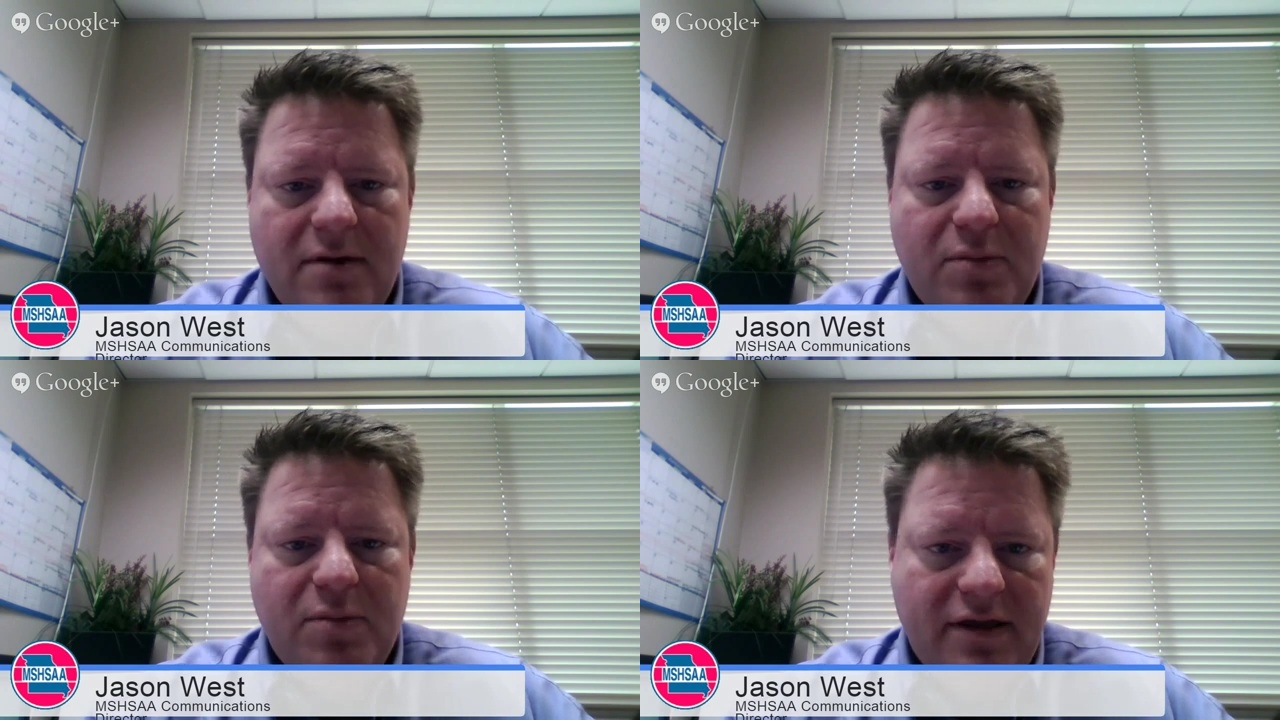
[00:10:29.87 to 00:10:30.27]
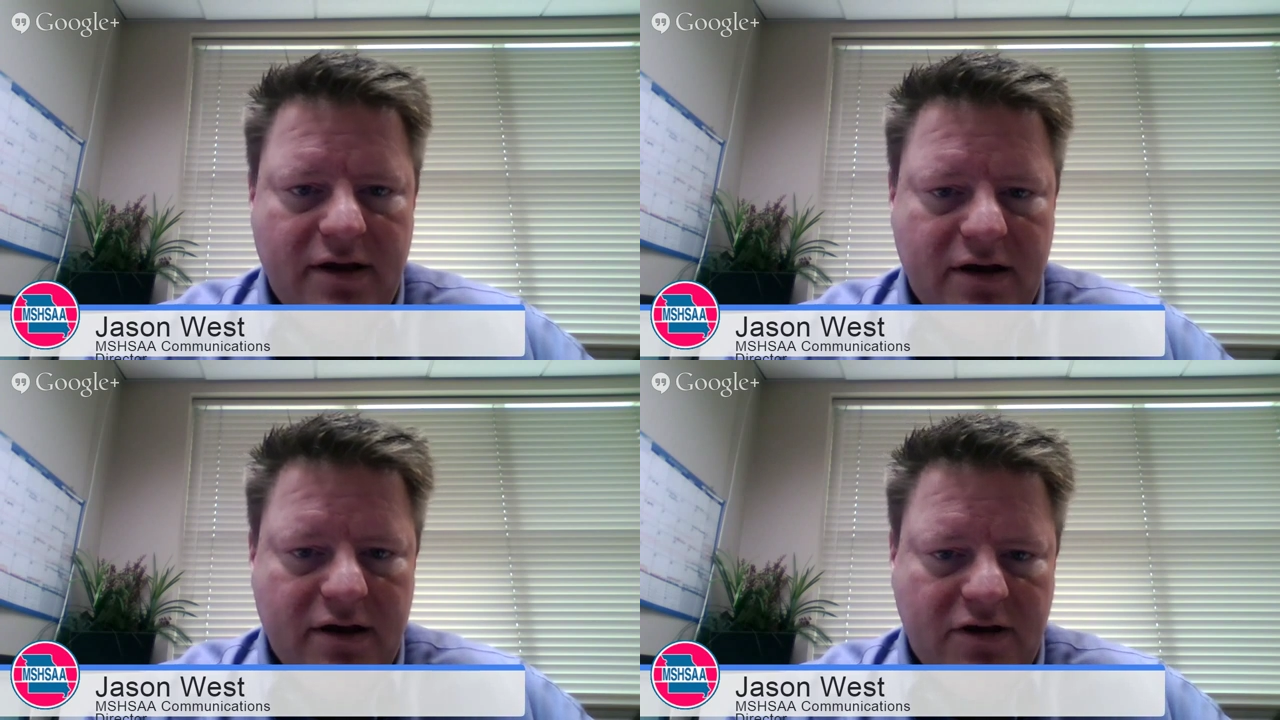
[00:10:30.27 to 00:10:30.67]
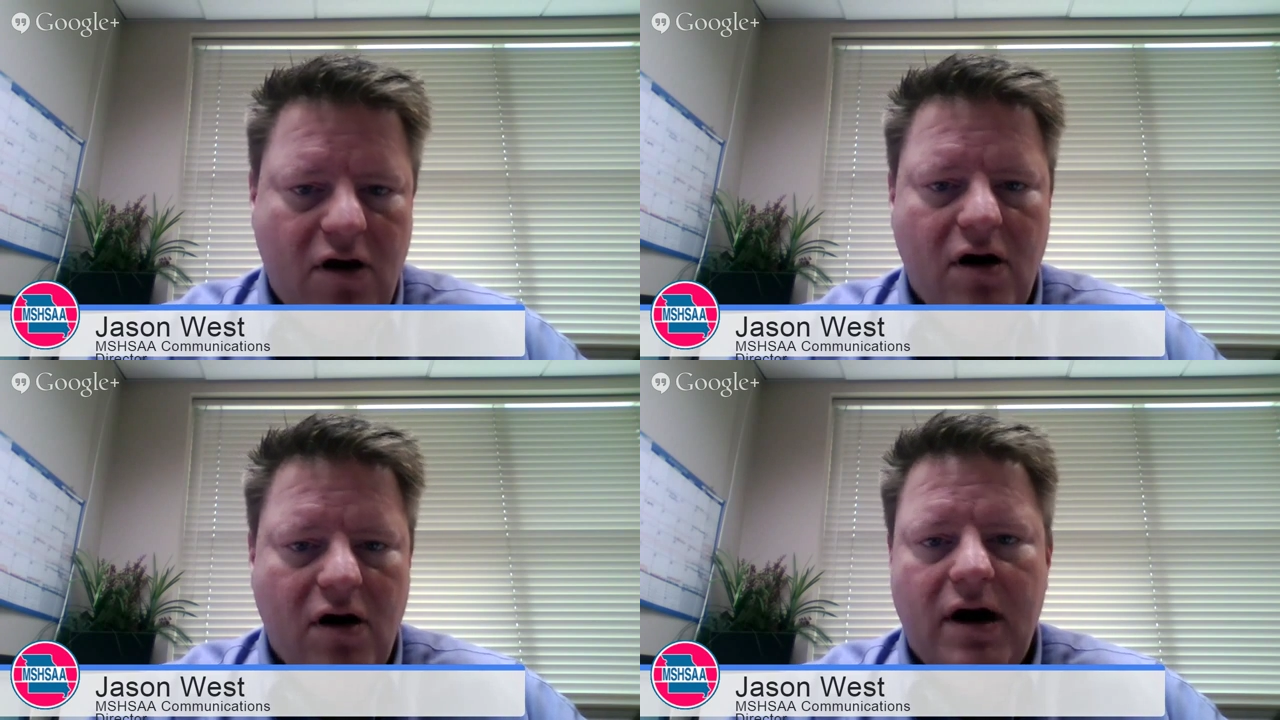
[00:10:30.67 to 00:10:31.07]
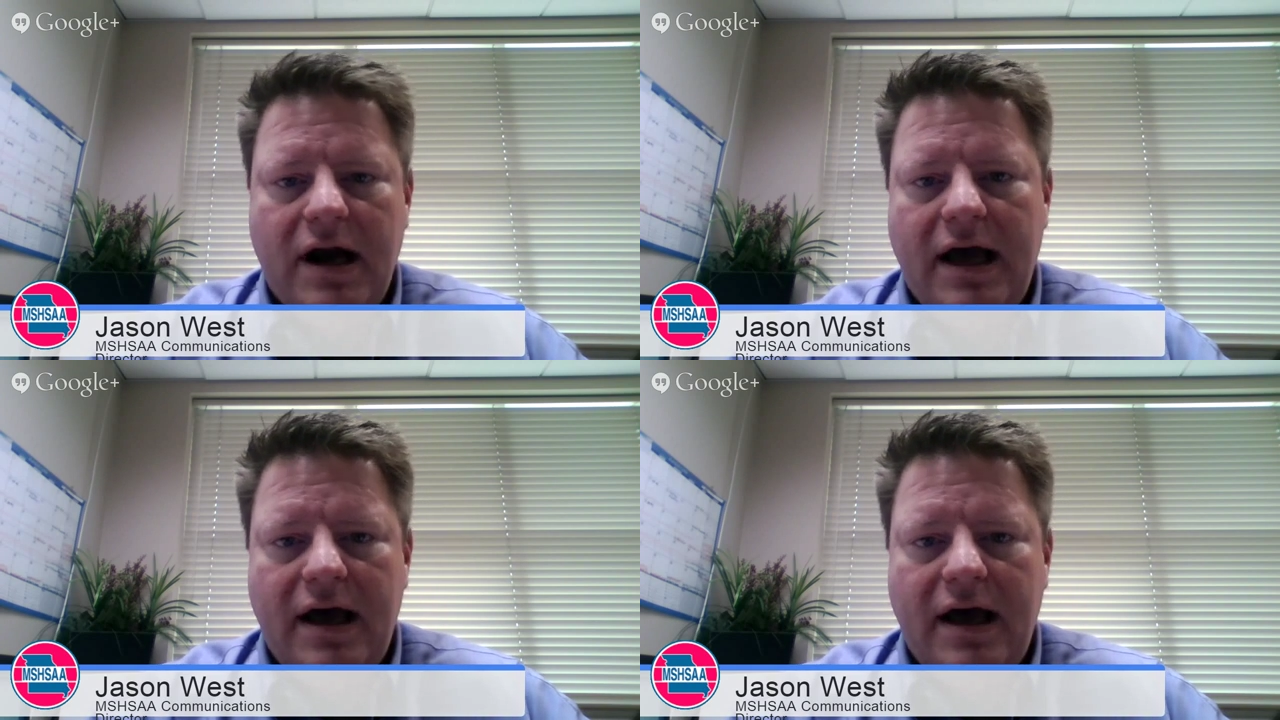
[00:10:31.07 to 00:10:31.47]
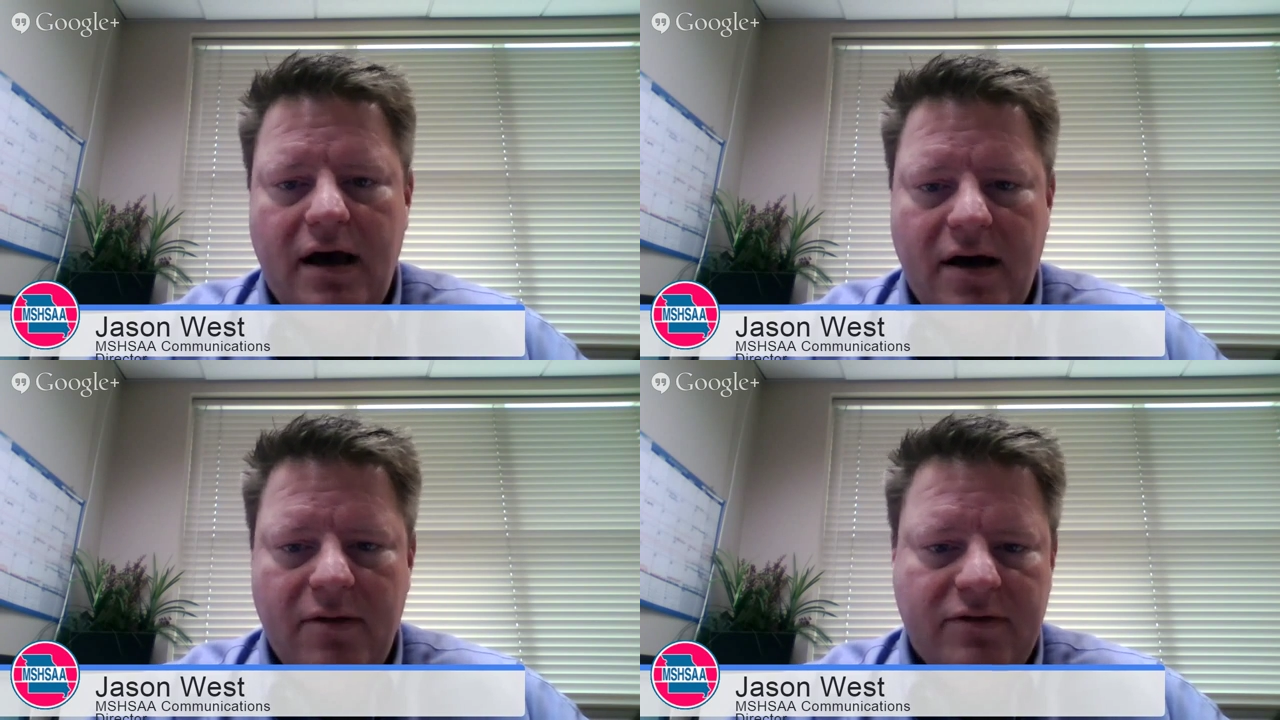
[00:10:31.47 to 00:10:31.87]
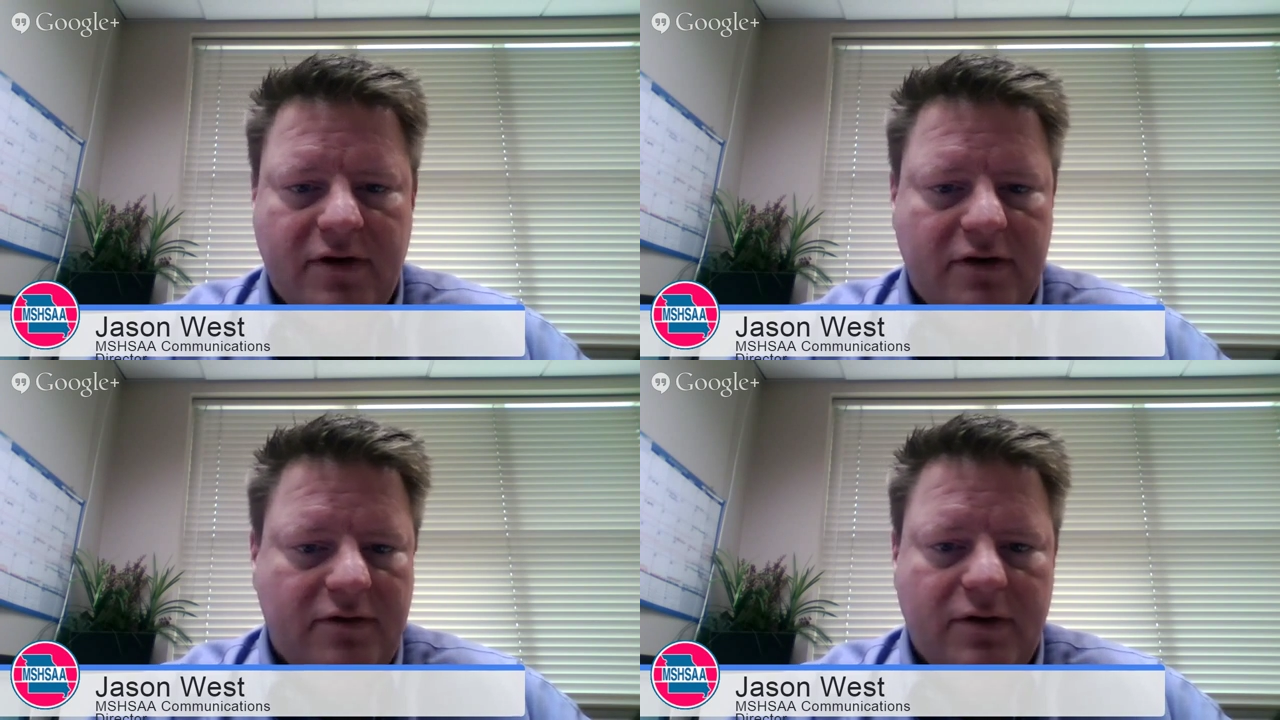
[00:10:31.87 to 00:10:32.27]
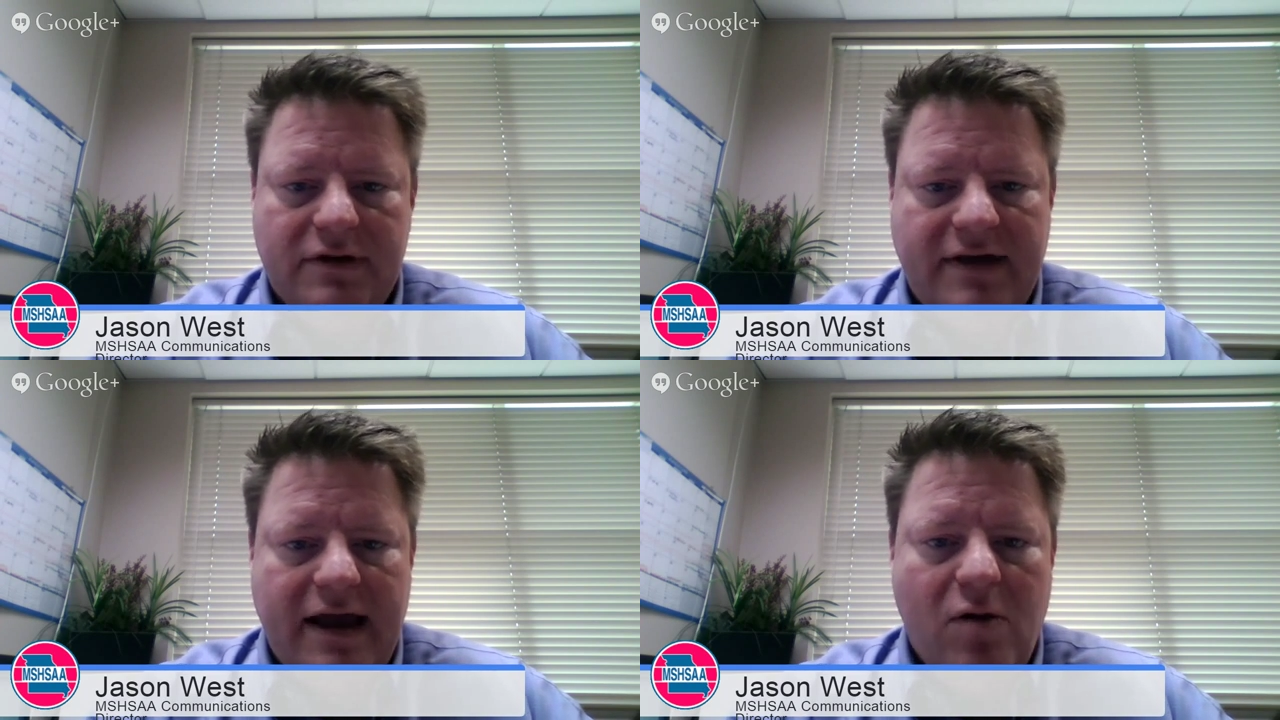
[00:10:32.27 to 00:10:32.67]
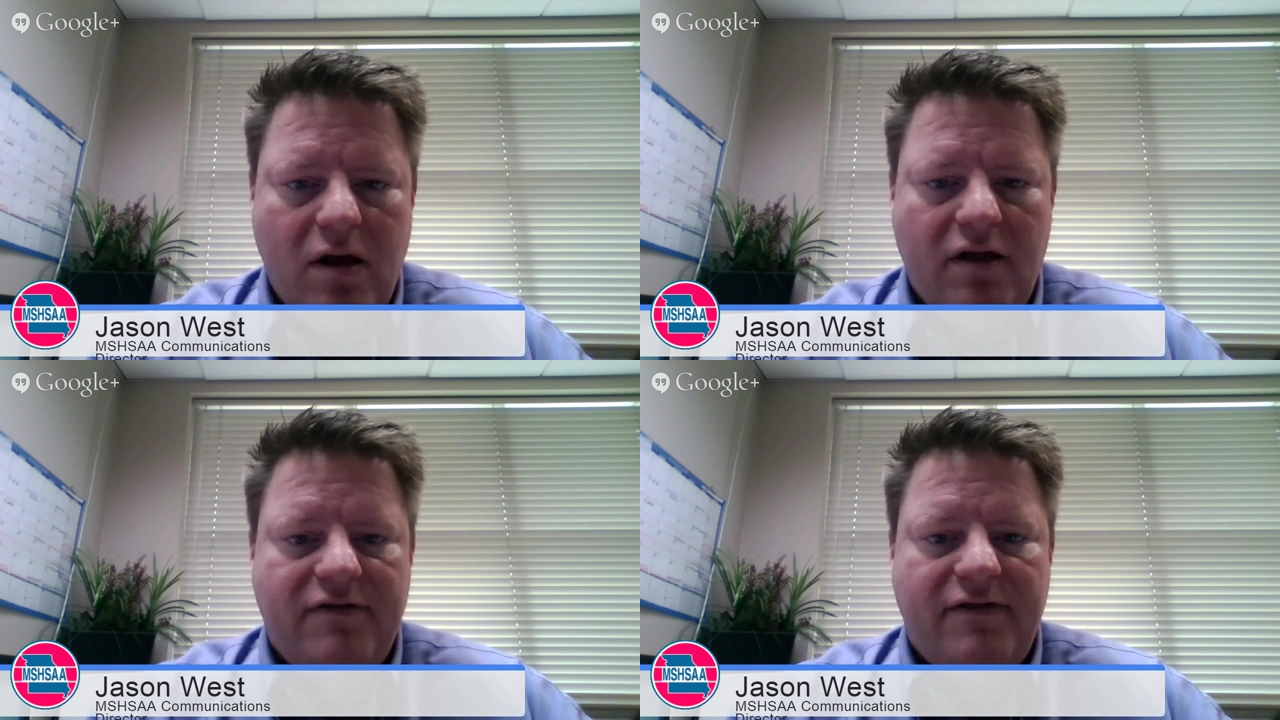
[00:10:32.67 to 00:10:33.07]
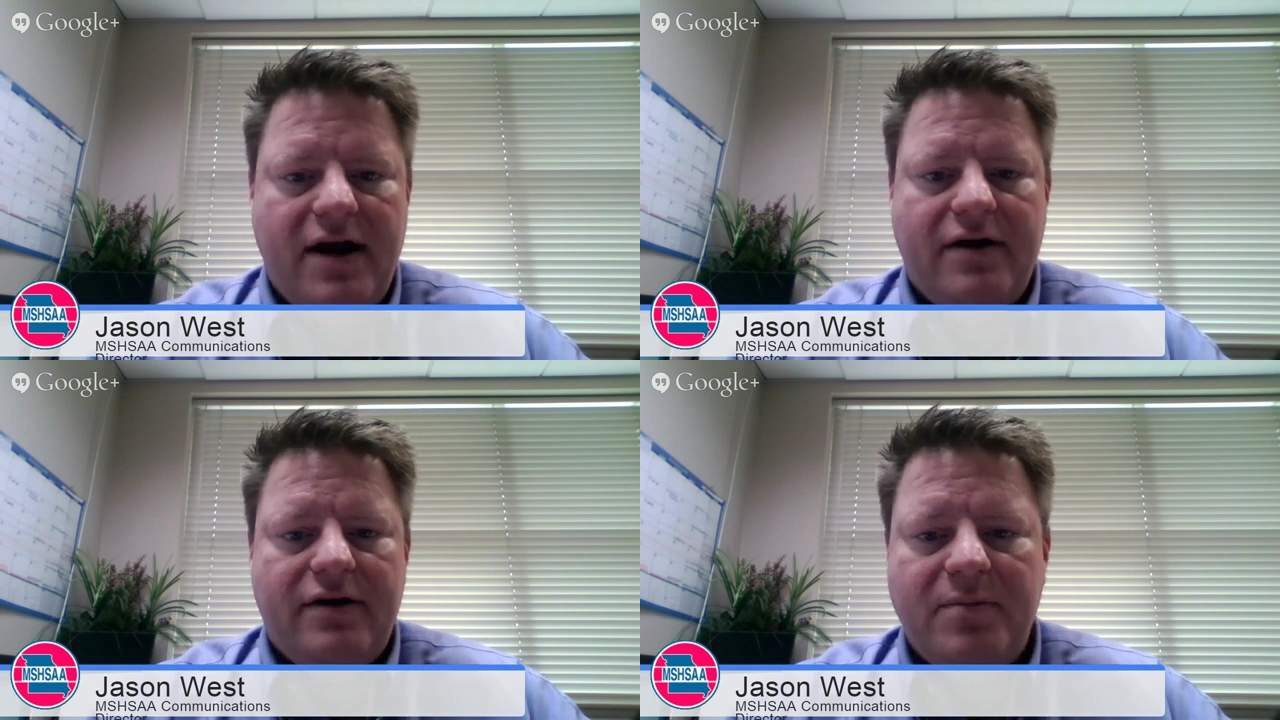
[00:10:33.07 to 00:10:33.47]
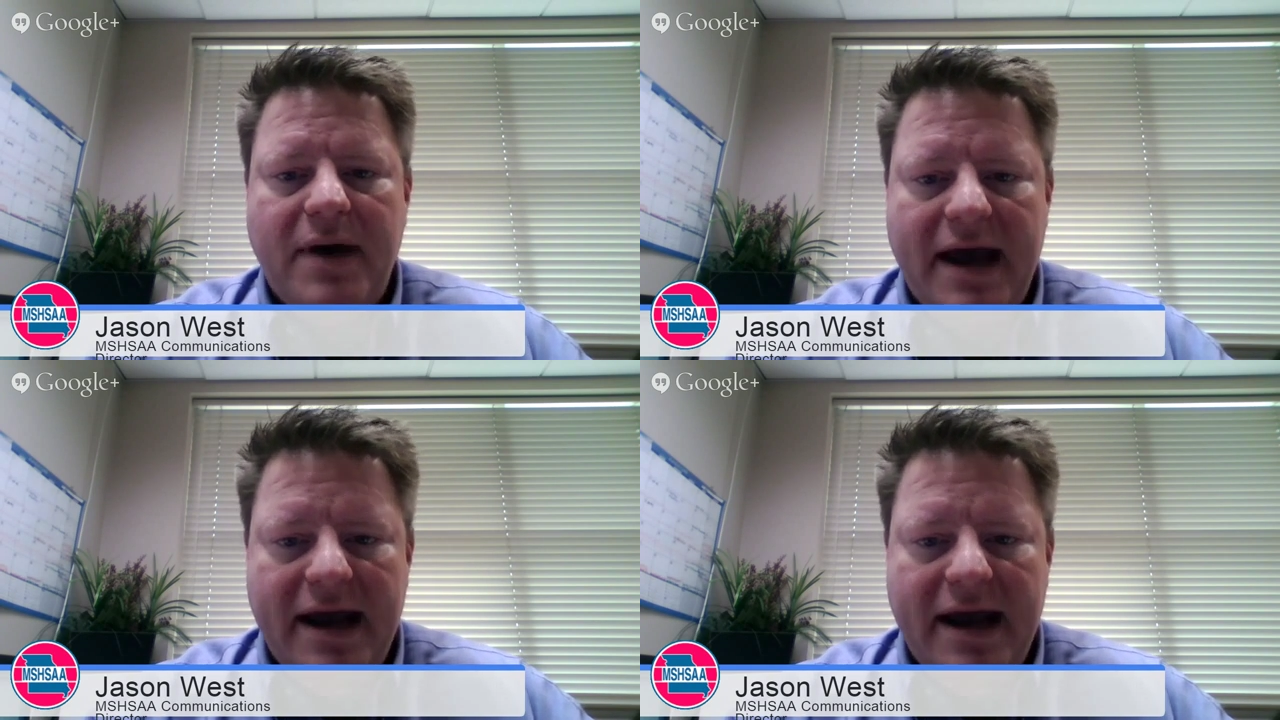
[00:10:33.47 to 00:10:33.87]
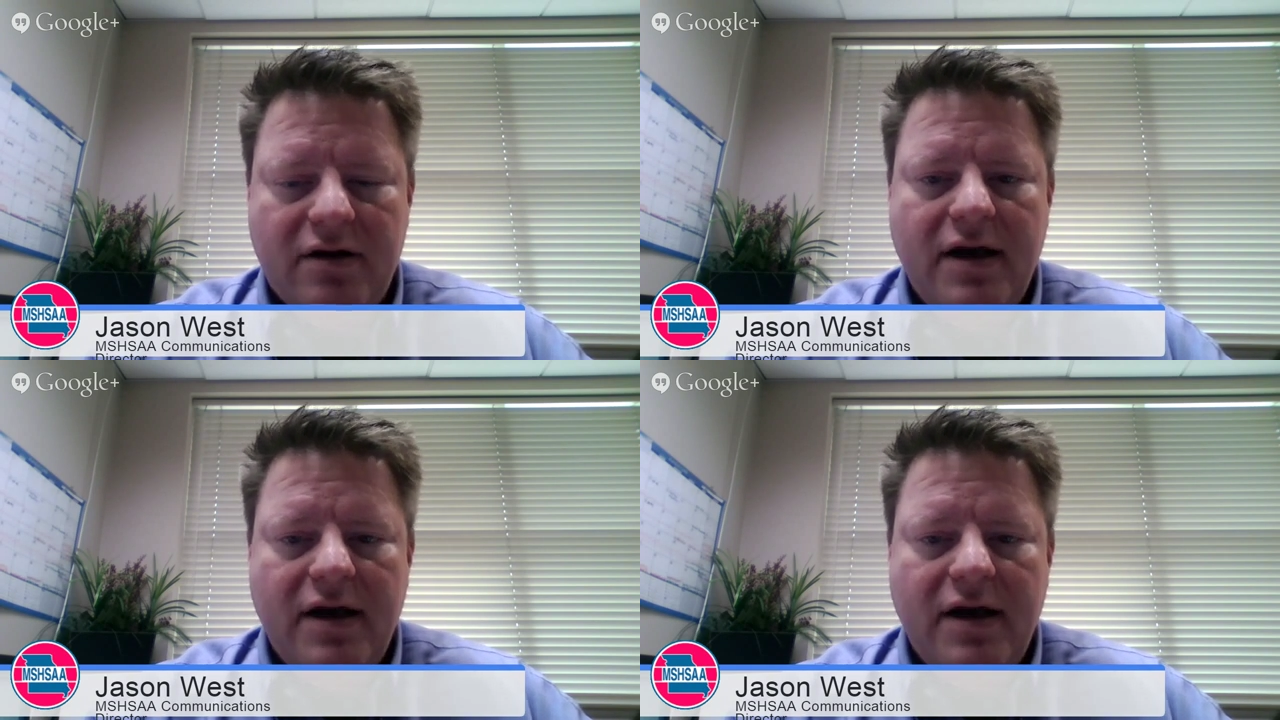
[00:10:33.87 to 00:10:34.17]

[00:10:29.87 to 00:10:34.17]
play the guitar. I was also a state qualifier debater.